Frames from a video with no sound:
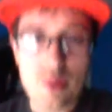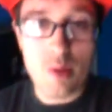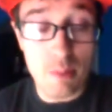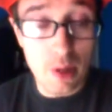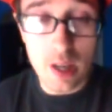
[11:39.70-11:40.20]

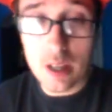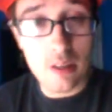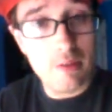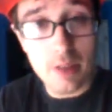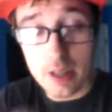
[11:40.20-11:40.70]
But I'm
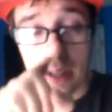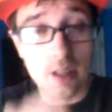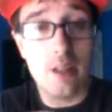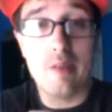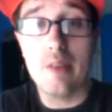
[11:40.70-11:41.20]
gonna find out. I'm
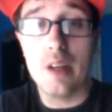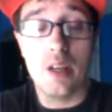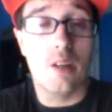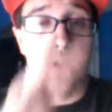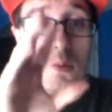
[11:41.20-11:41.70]
gonna find
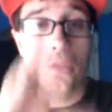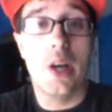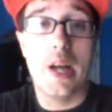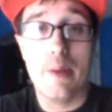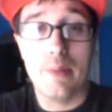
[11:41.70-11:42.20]
out. It will
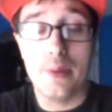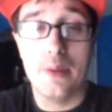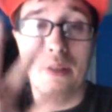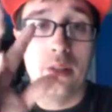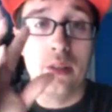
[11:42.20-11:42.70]
happen.
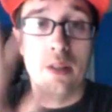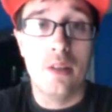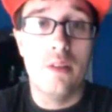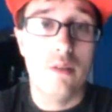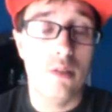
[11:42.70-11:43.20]

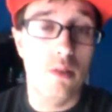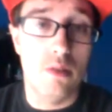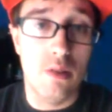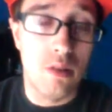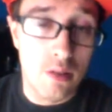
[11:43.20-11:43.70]
So,
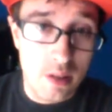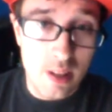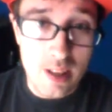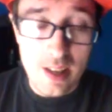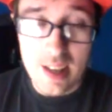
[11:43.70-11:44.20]

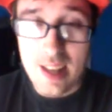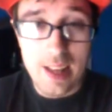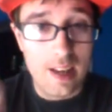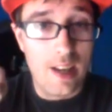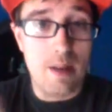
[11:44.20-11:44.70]

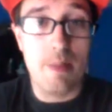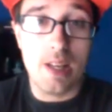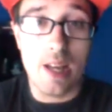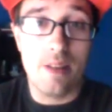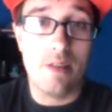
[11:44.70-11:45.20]
not my
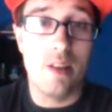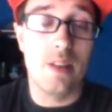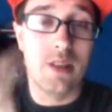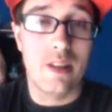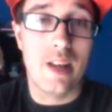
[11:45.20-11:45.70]
dad's credit
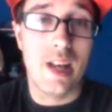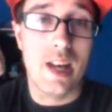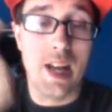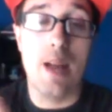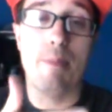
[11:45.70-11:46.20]
card,
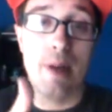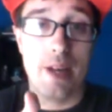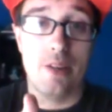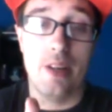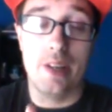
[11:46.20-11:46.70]
not my
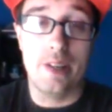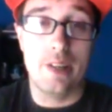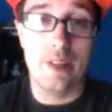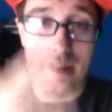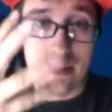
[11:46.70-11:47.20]
credit
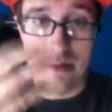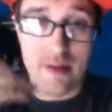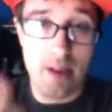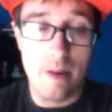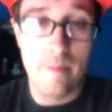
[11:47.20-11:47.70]
card. So
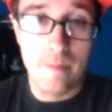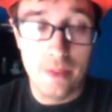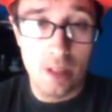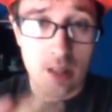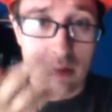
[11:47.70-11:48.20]
yeah,
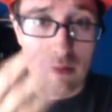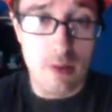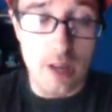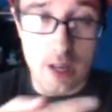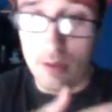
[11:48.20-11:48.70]
for
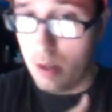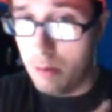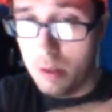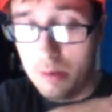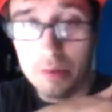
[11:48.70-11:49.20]
now, there
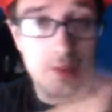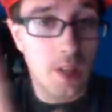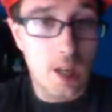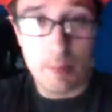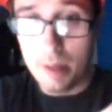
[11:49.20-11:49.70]
we'll, we'll
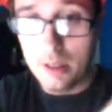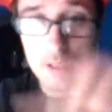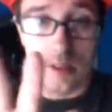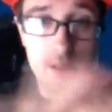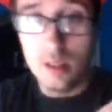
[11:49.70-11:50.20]
talk about the,
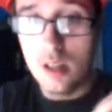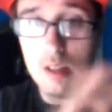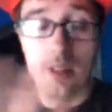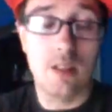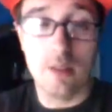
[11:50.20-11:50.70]
the all
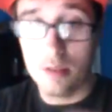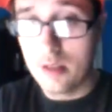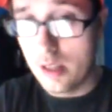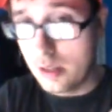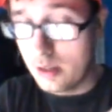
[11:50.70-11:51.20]
the
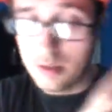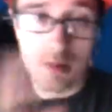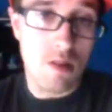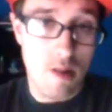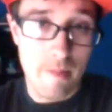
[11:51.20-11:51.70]
discussion. See,
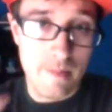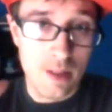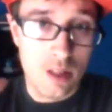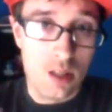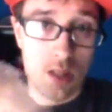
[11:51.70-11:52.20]

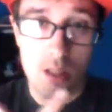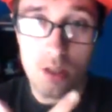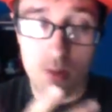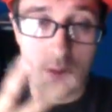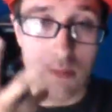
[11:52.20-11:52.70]

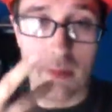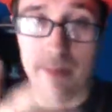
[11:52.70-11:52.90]
so um,